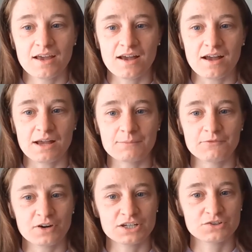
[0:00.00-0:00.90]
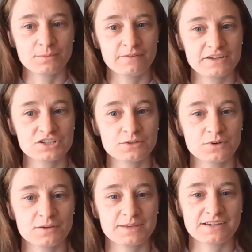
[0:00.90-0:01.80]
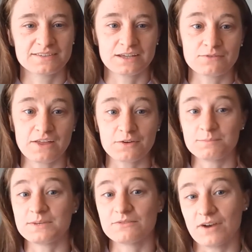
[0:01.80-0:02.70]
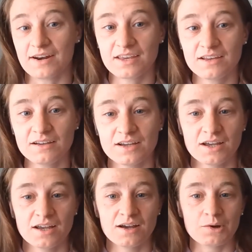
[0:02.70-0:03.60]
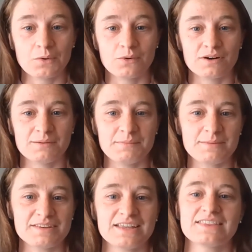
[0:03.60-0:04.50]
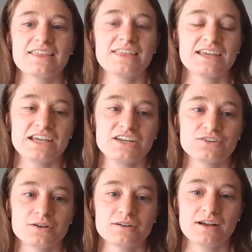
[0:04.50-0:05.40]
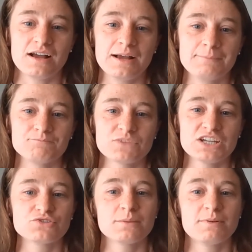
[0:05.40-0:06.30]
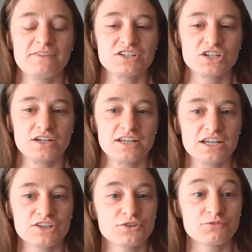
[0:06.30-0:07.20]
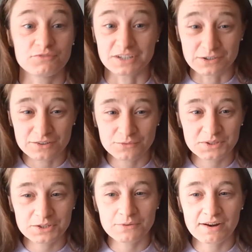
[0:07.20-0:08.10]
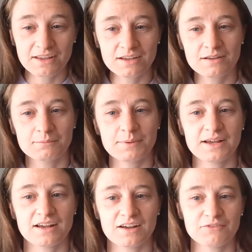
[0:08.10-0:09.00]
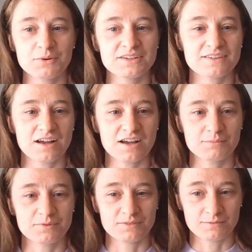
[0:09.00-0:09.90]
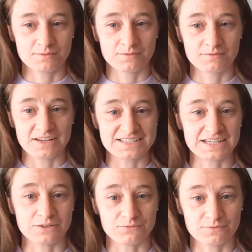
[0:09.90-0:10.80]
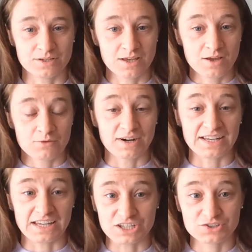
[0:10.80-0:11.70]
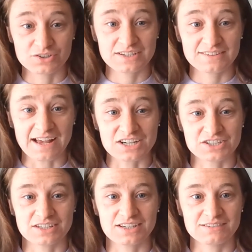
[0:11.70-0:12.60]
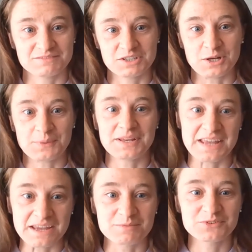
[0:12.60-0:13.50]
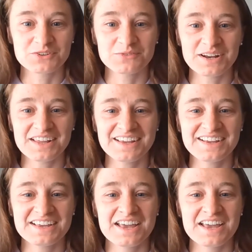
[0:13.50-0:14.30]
for injury prevention work because they'd rather be running, or maybe that they think injury prevention interferes with their running, but focus on preventing running injuries actually, enables your running.